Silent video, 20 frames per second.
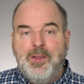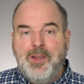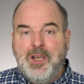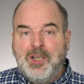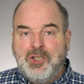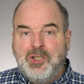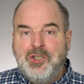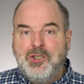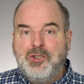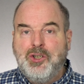
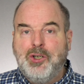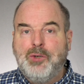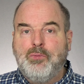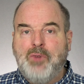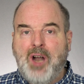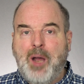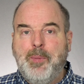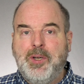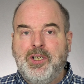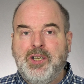This is the
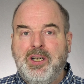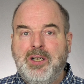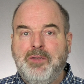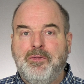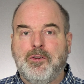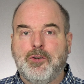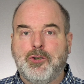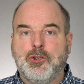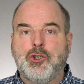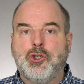remedy
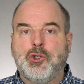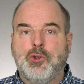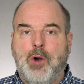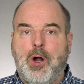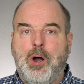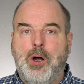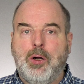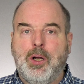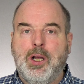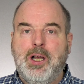for
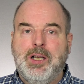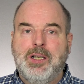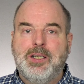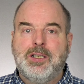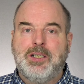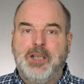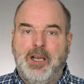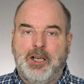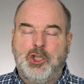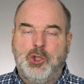strong
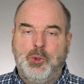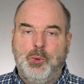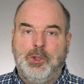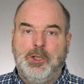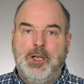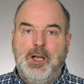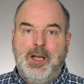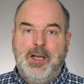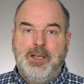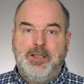
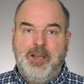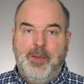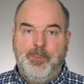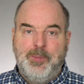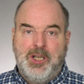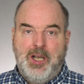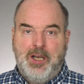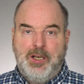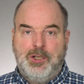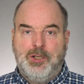sexual
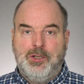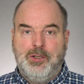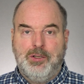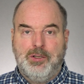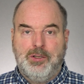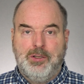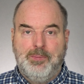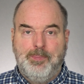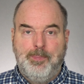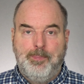
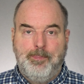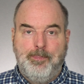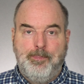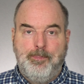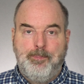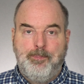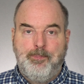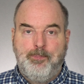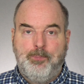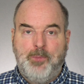temptations.
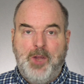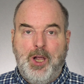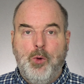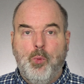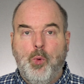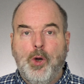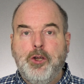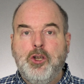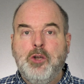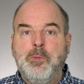
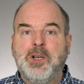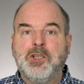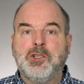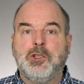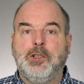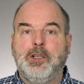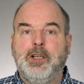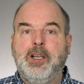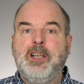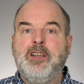What you
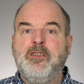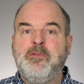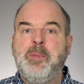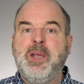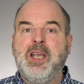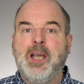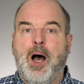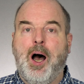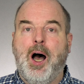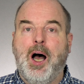must leave
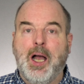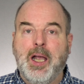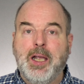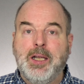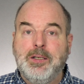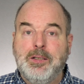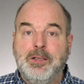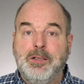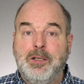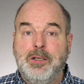
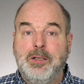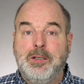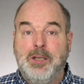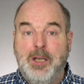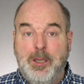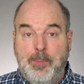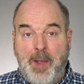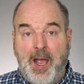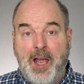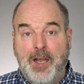behind
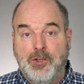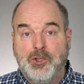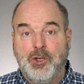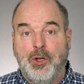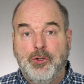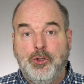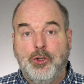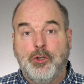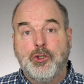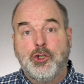depends
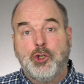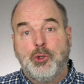on your